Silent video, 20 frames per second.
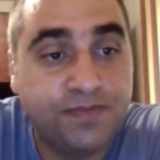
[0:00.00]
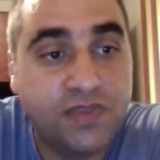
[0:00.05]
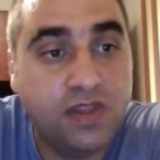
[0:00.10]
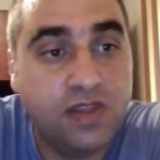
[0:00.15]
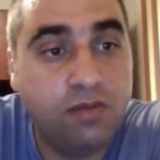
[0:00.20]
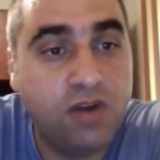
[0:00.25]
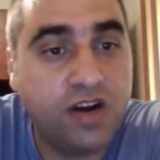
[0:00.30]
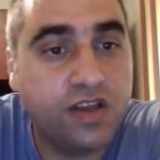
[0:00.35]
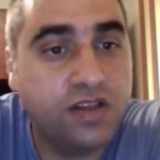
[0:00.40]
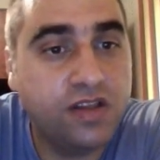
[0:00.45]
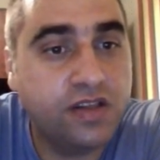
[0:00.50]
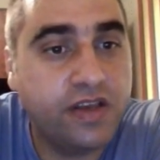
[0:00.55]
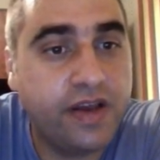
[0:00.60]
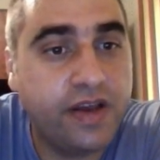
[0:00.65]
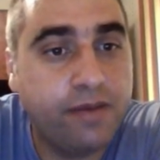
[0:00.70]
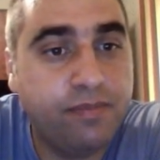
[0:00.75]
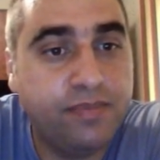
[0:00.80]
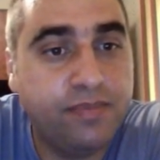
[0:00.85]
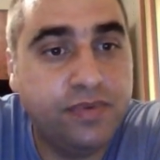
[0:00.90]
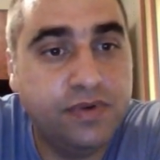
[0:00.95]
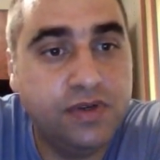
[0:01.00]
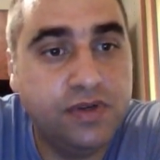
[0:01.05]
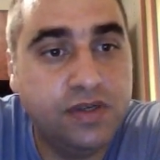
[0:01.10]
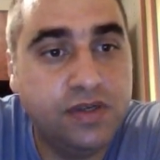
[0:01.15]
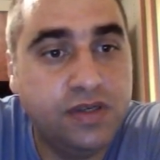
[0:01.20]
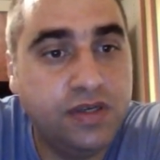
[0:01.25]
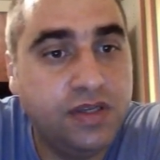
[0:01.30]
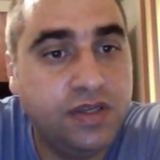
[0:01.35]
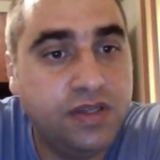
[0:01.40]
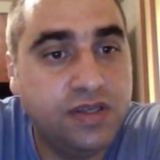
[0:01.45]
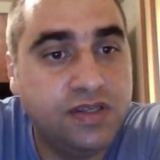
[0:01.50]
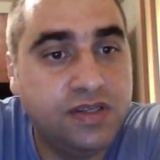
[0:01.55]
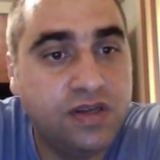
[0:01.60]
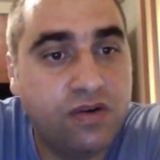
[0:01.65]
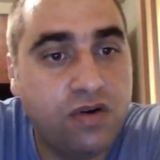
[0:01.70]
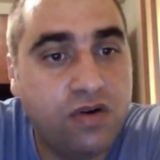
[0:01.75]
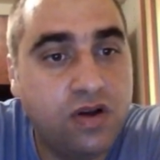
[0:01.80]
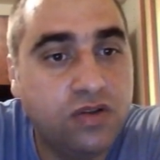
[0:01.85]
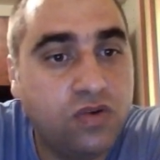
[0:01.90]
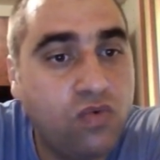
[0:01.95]
The market cap it is
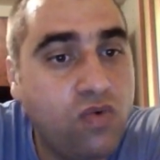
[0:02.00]
around